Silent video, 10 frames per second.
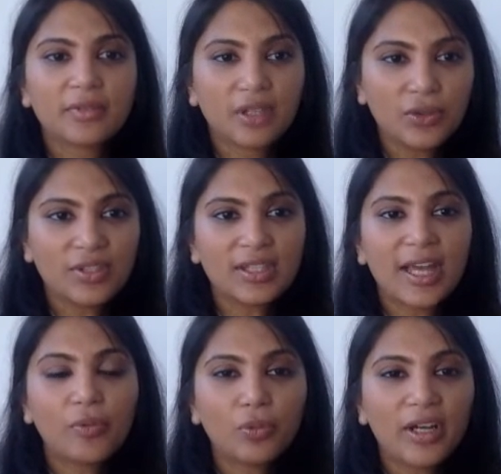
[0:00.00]
using
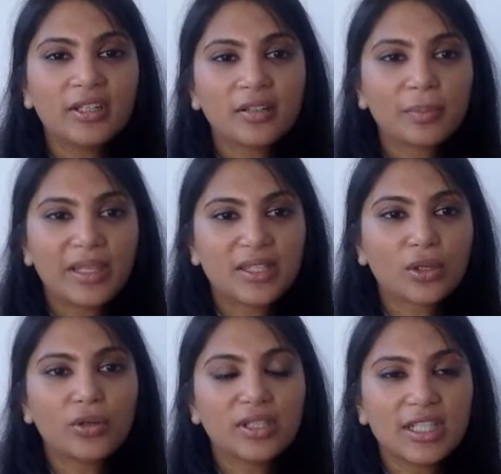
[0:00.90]
that one piece of
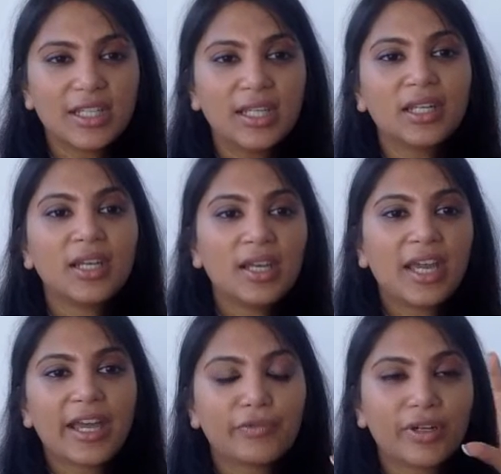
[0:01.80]
content
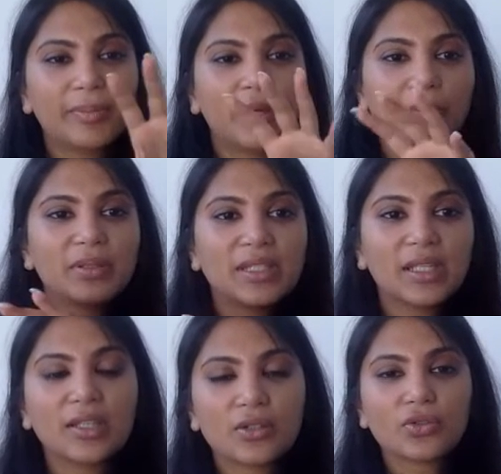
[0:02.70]
and repurposing
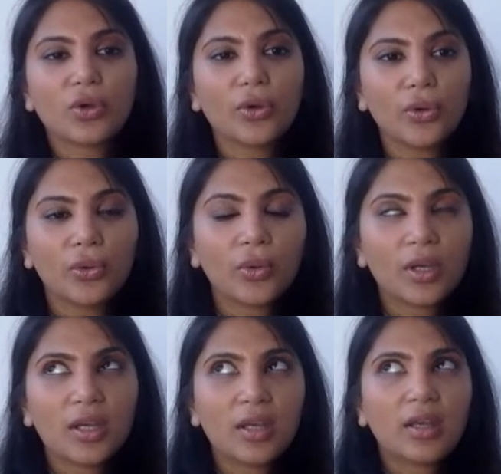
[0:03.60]
it so
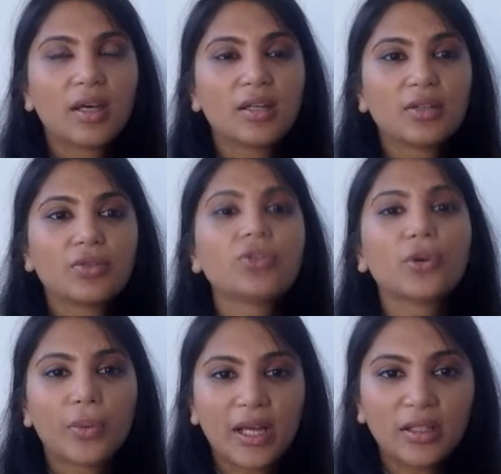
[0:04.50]

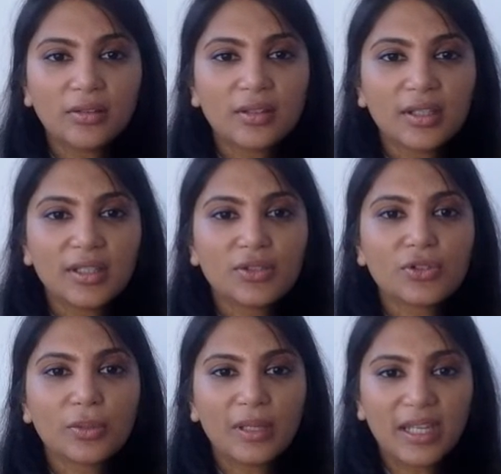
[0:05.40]
well into
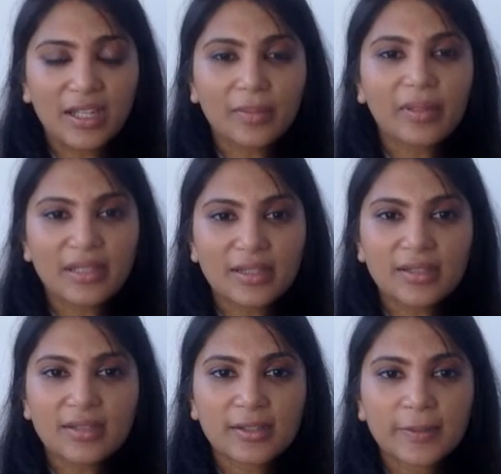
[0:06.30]
so many other
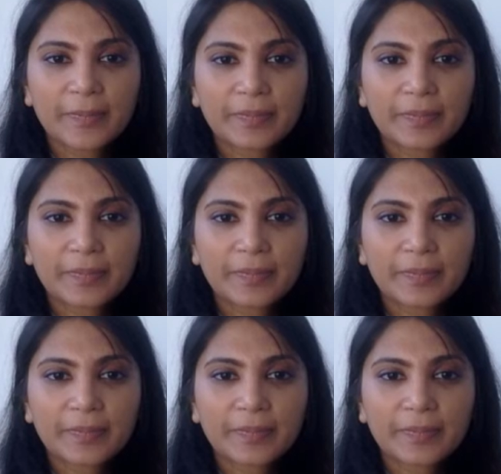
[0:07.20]
places.